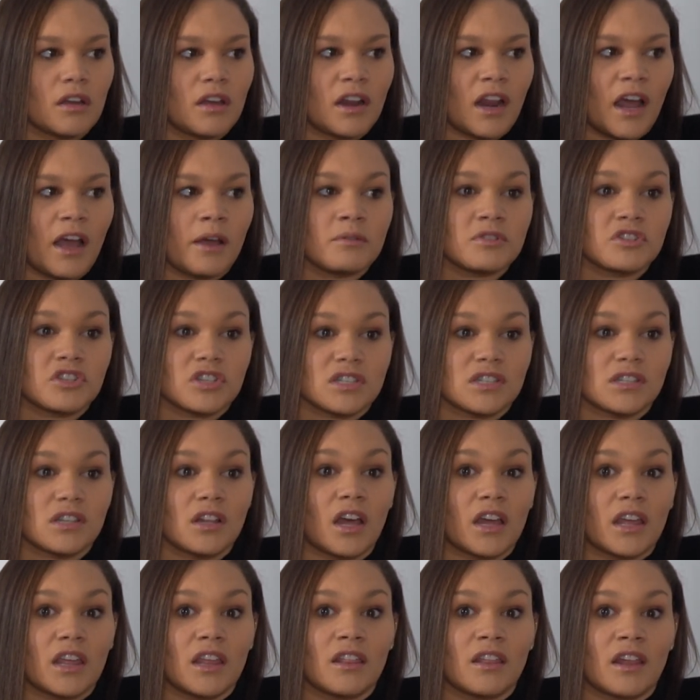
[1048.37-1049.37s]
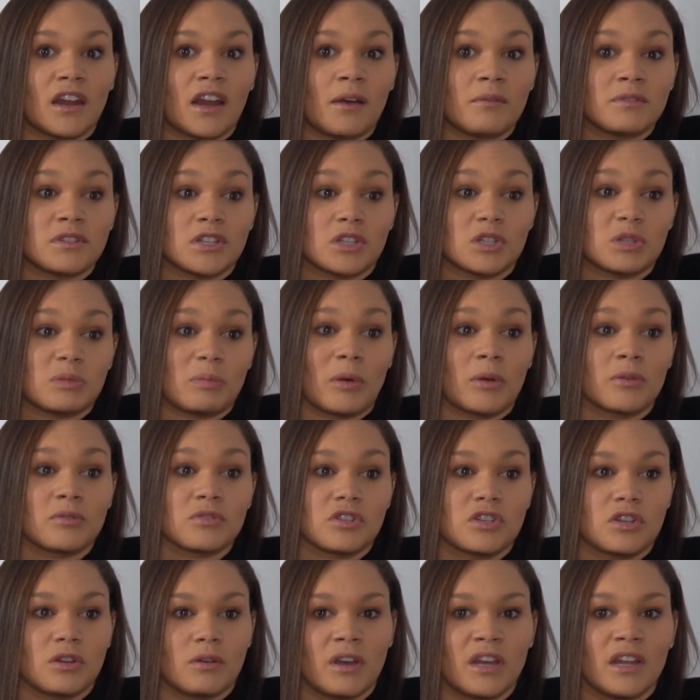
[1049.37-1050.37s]
And I was just lucky that I was
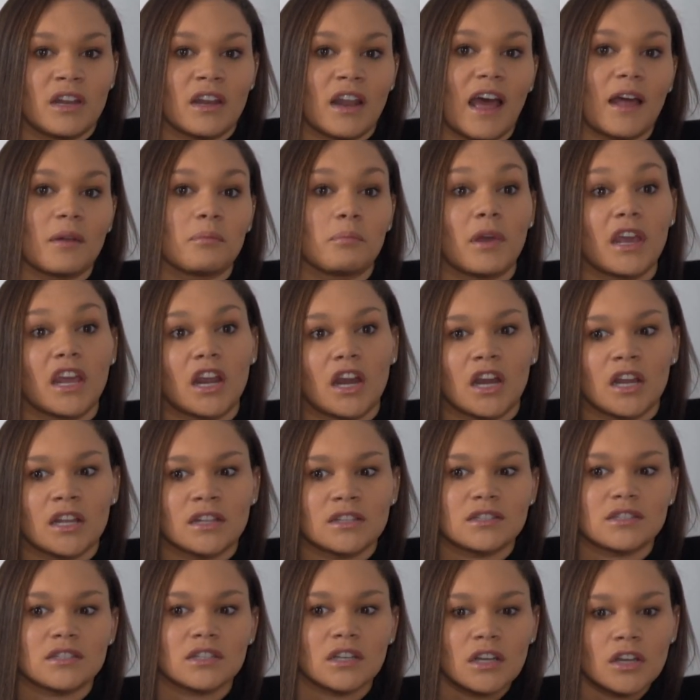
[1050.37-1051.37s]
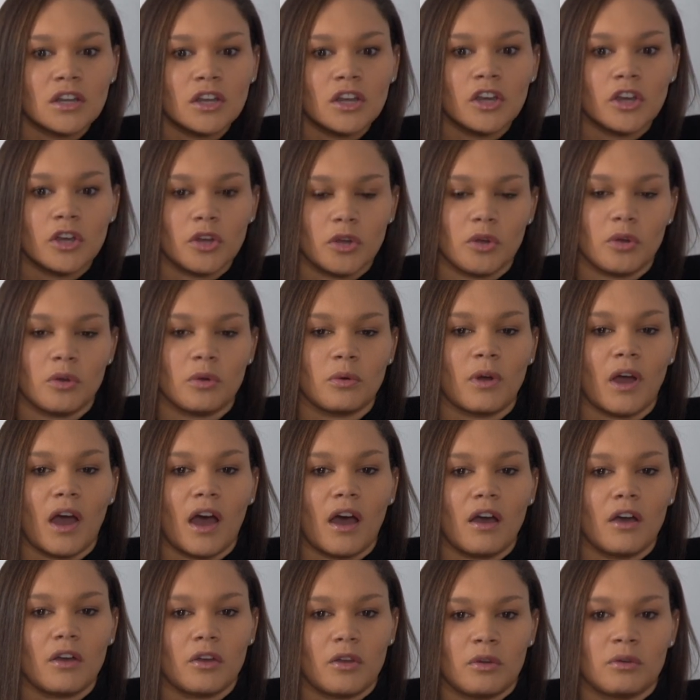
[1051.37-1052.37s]
exposed to it and had parents who
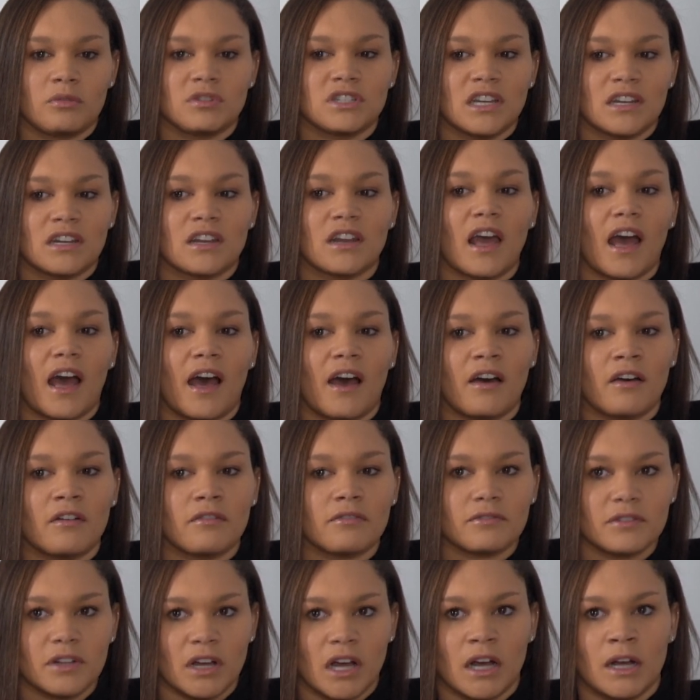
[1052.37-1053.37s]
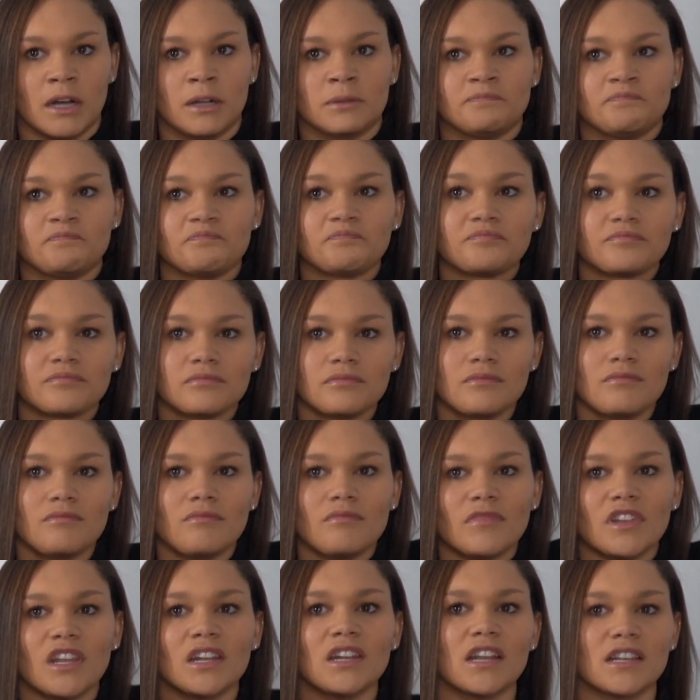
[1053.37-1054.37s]
didn't have
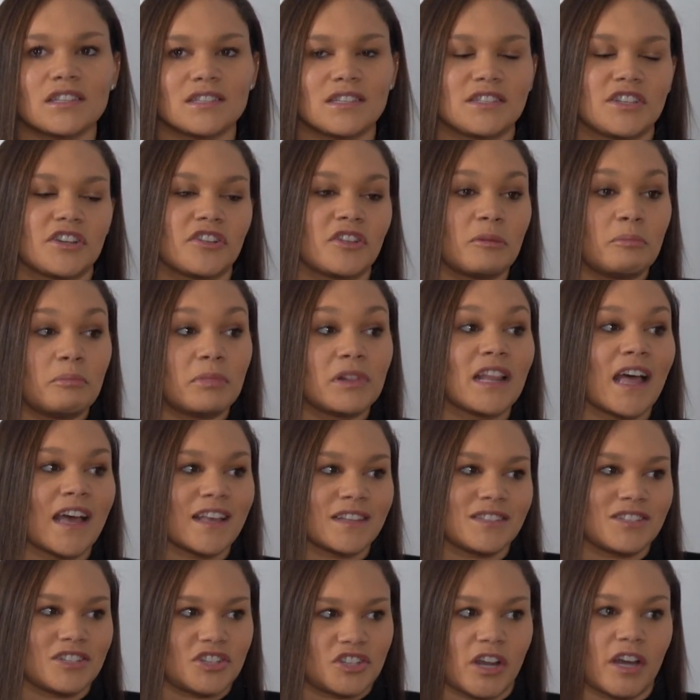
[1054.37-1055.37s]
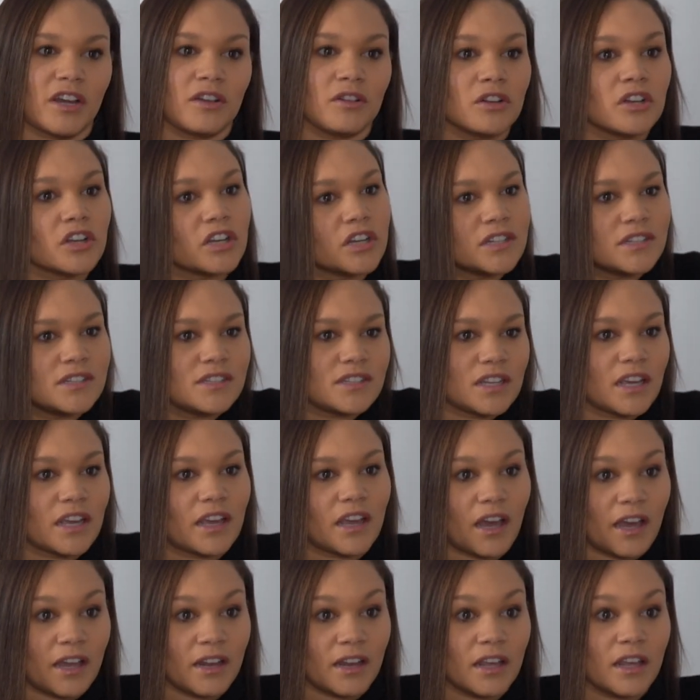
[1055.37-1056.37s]
necessarily blessed childhoods
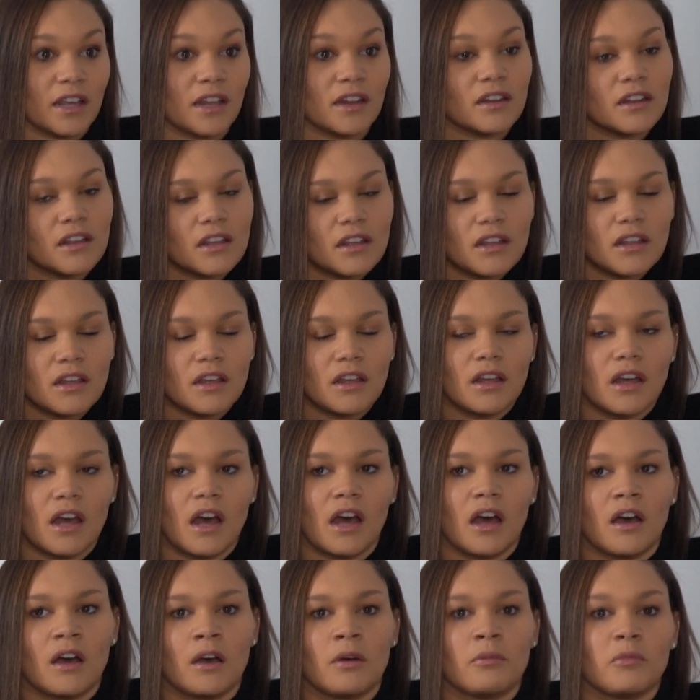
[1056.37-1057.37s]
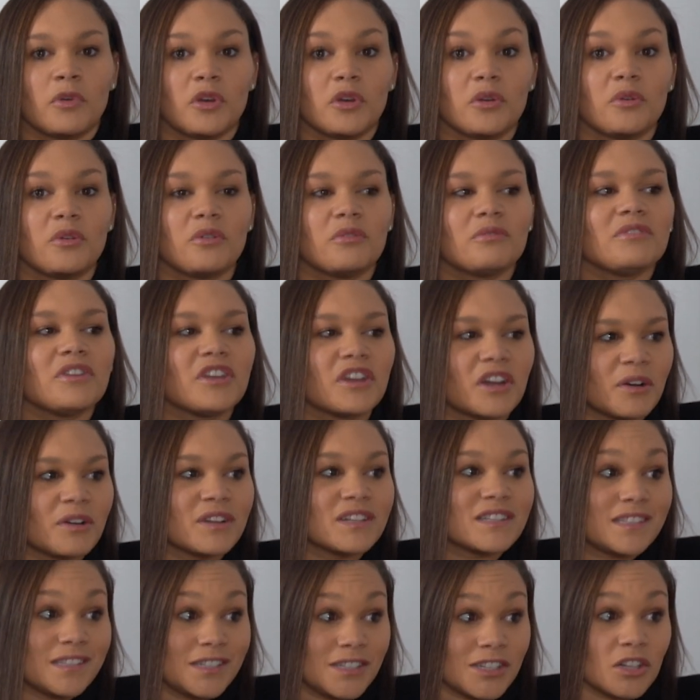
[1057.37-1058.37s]
like I did, who, you know,
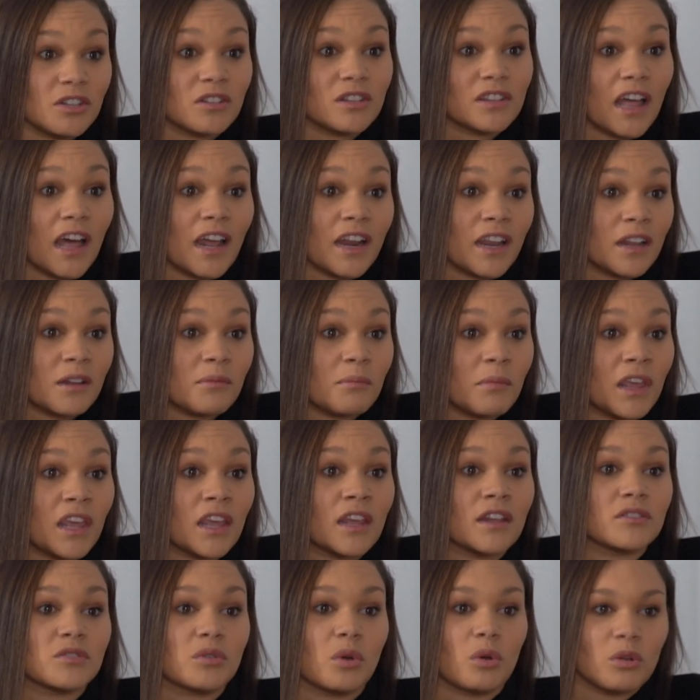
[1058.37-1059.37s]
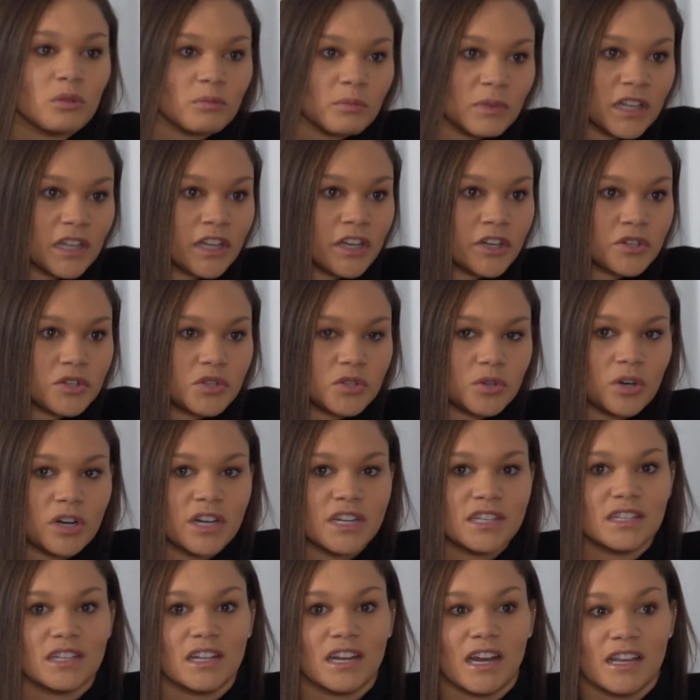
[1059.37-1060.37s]
instilled that in me and told me their
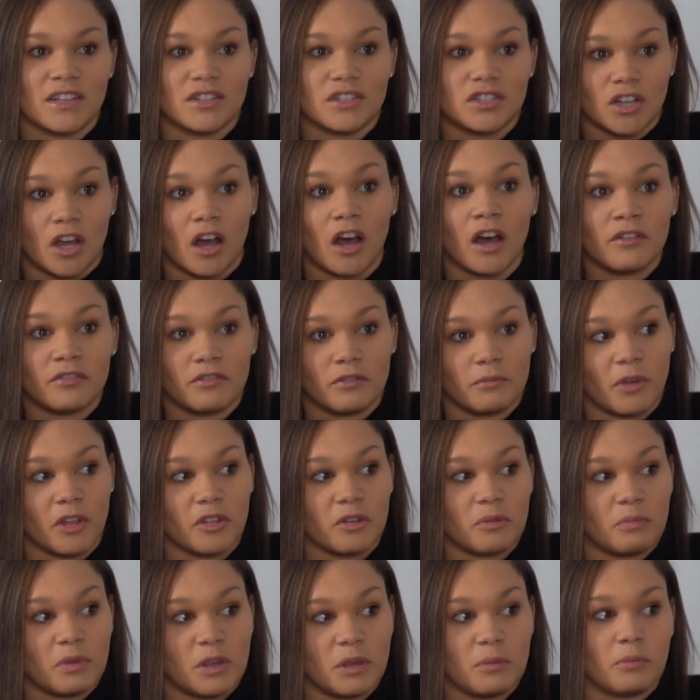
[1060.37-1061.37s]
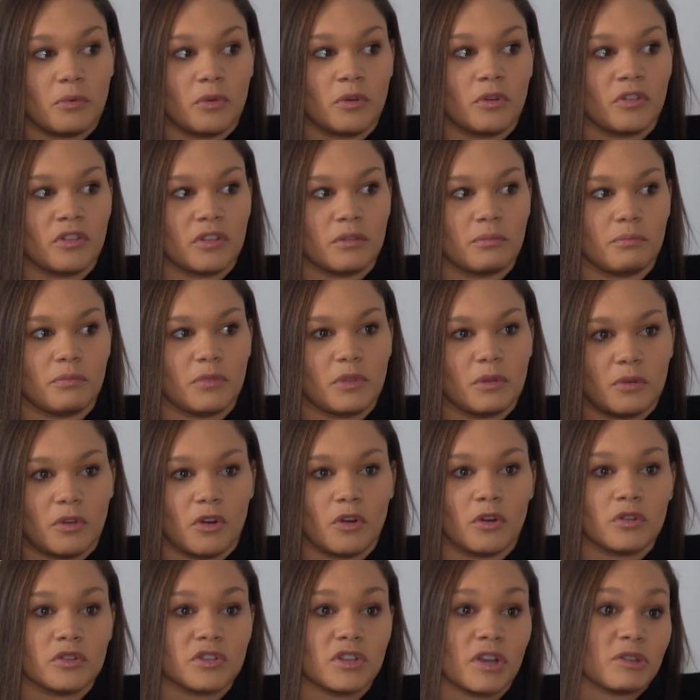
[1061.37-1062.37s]
stories. And then I saw it from other people. And the
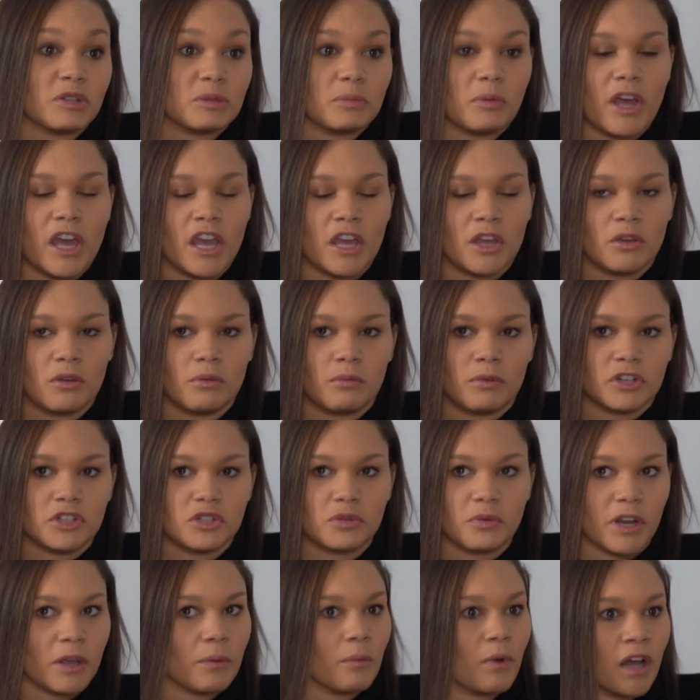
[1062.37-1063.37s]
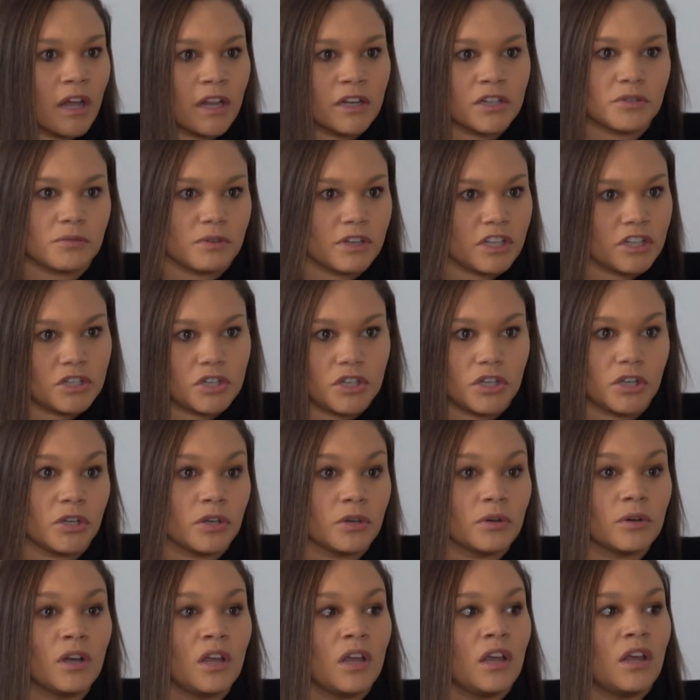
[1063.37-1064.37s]
girls I was playing who were 21,
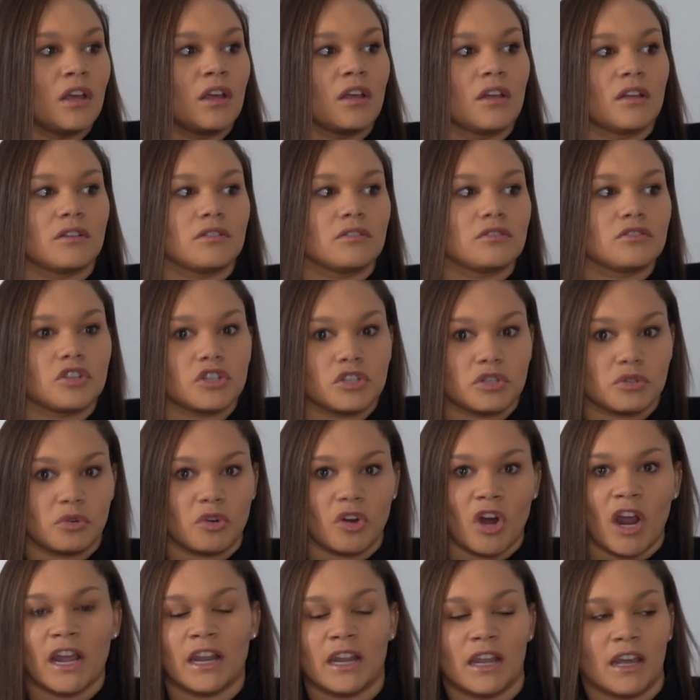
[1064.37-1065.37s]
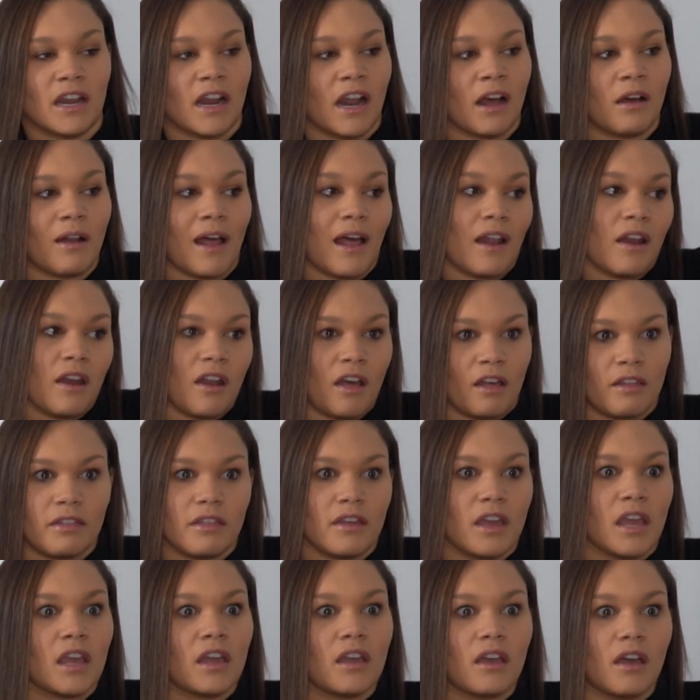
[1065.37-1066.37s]
22, just grinding it out, had
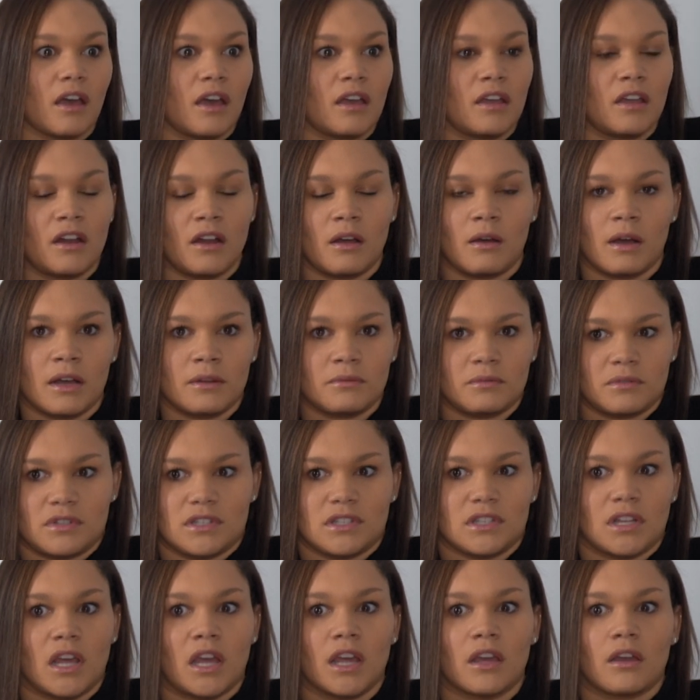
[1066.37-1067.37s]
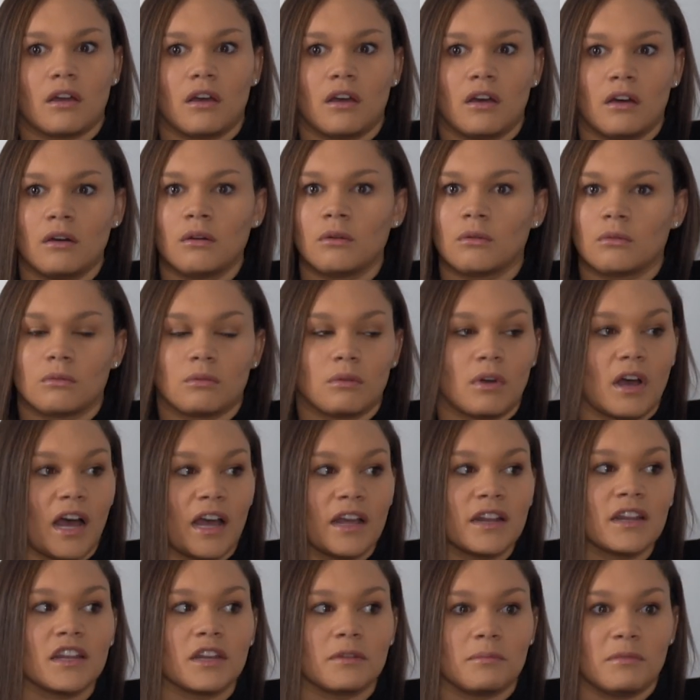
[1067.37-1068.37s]
nothing. You know, I was like, oh,
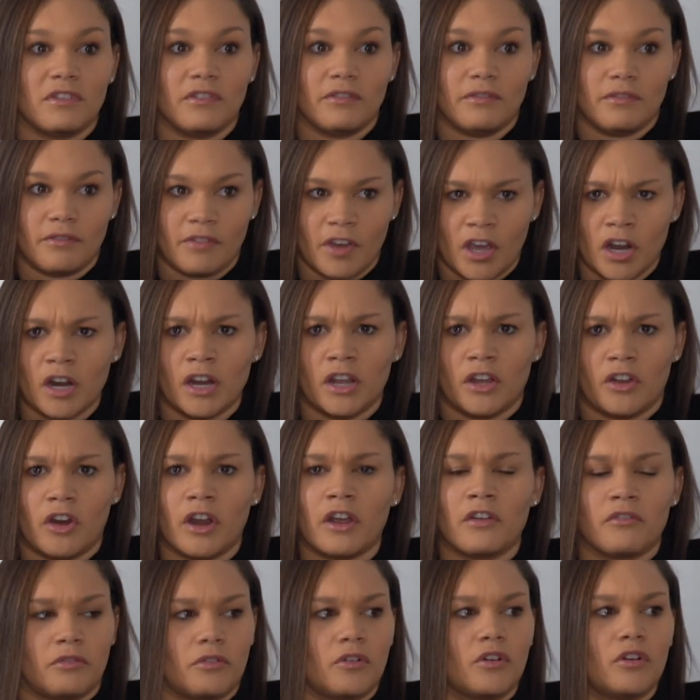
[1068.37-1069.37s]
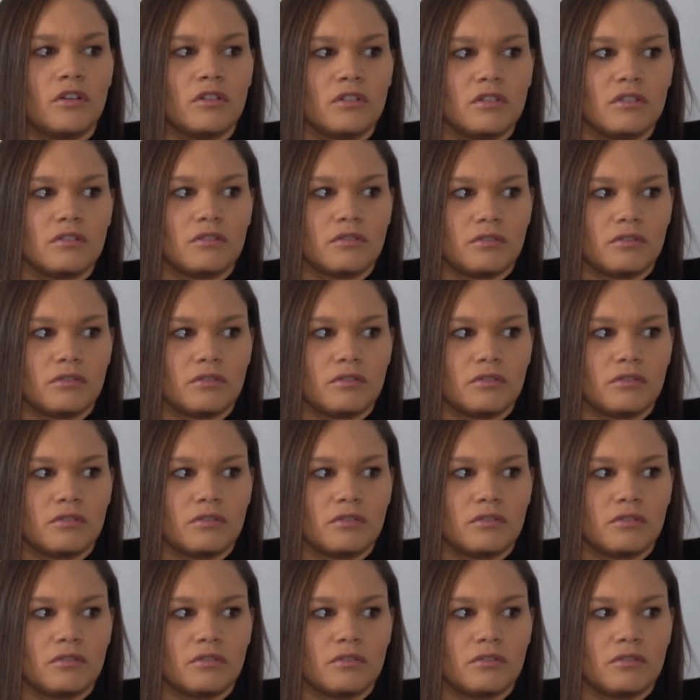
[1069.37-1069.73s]
I need to be very grateful